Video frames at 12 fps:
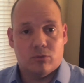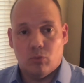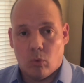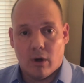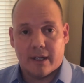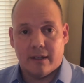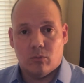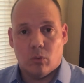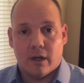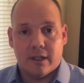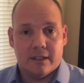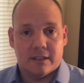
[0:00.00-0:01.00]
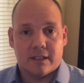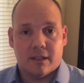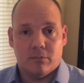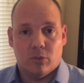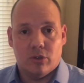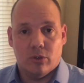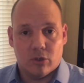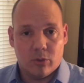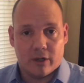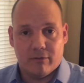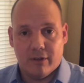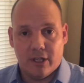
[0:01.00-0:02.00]
Wanted to just come with you a
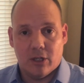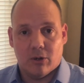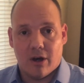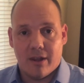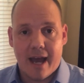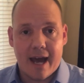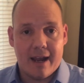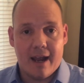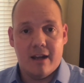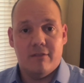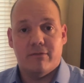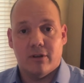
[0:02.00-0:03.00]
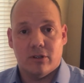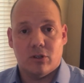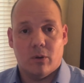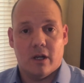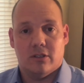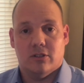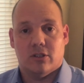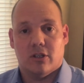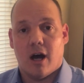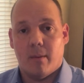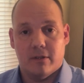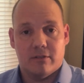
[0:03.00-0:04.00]
quick video on that. Any further questions or
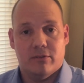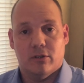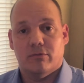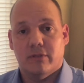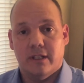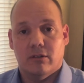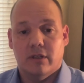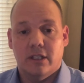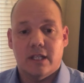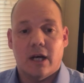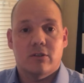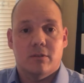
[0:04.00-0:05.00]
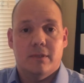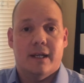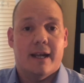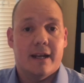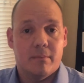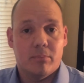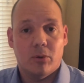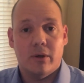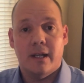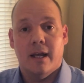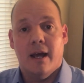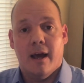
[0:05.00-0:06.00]
comments, feel free to reach out to me at any point.